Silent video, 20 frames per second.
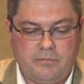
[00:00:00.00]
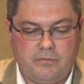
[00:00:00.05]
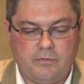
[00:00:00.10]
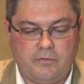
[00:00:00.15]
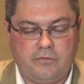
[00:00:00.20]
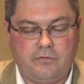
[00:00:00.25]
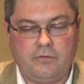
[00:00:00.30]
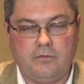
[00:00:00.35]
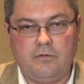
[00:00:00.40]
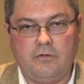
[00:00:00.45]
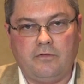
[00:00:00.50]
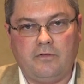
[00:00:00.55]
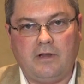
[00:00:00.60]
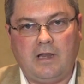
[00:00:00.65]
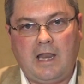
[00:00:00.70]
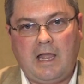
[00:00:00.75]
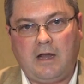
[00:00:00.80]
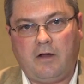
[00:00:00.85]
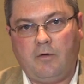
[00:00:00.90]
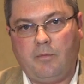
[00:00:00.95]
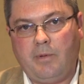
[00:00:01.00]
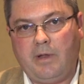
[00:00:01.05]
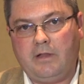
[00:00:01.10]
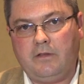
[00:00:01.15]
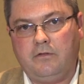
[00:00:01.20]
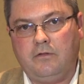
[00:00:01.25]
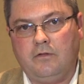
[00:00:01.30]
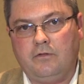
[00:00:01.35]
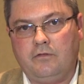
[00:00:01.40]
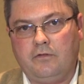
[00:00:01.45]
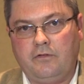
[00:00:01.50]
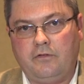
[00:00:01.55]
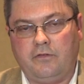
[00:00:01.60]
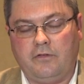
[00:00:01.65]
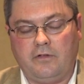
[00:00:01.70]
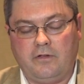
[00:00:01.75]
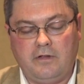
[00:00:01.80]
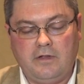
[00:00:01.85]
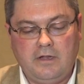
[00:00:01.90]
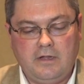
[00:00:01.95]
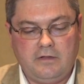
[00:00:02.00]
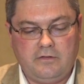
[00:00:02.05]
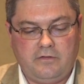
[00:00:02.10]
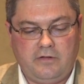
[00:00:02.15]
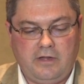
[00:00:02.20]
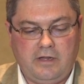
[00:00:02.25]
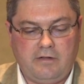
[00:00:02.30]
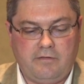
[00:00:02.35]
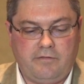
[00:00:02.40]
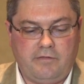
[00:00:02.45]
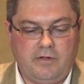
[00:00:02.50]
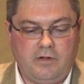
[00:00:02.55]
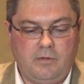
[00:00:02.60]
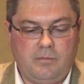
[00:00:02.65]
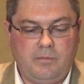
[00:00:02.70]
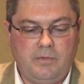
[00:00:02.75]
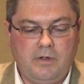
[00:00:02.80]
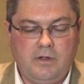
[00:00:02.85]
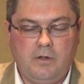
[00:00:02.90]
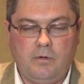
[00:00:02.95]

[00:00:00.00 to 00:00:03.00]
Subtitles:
So as soon as the LacriPen touches the tear film,